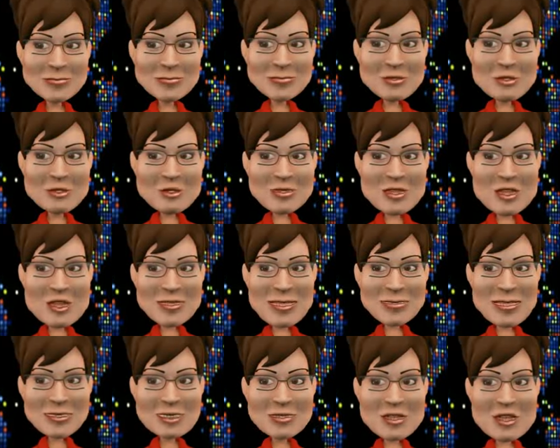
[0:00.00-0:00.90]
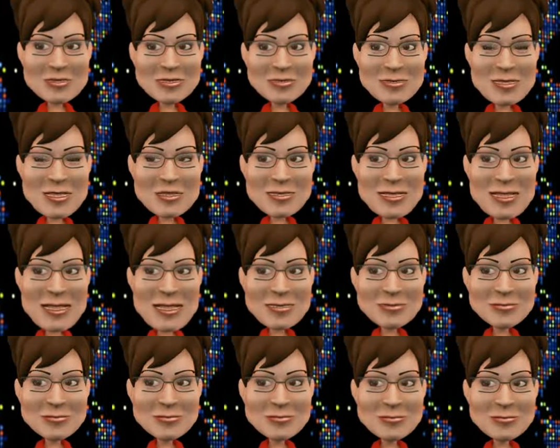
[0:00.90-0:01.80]
You are really gross, Larry.
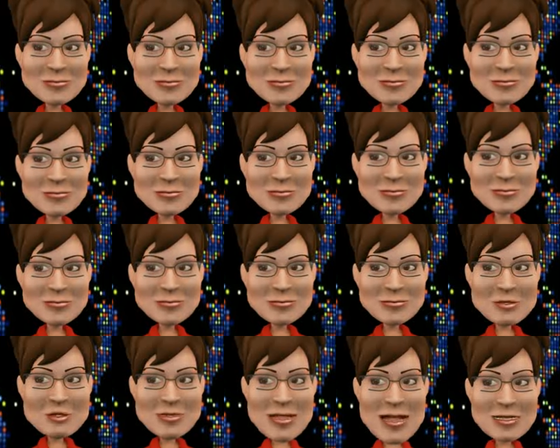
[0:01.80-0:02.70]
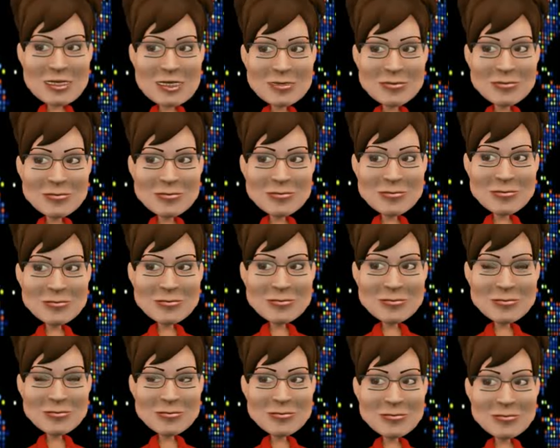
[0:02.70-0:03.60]
Yuck.
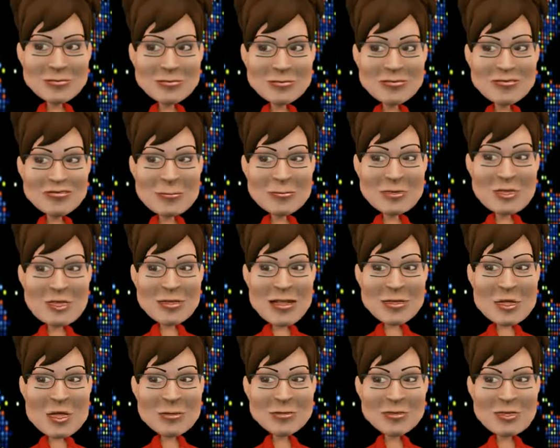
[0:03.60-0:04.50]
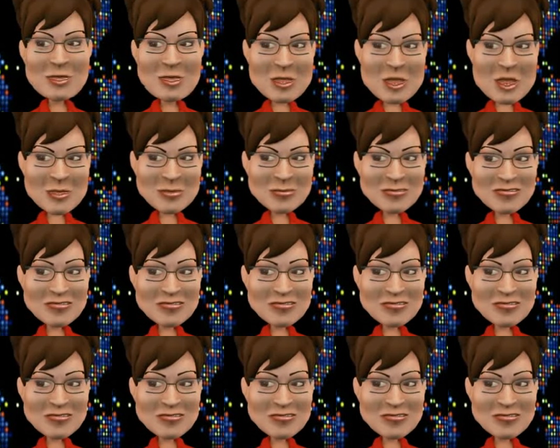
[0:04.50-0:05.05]
Blowjob's over.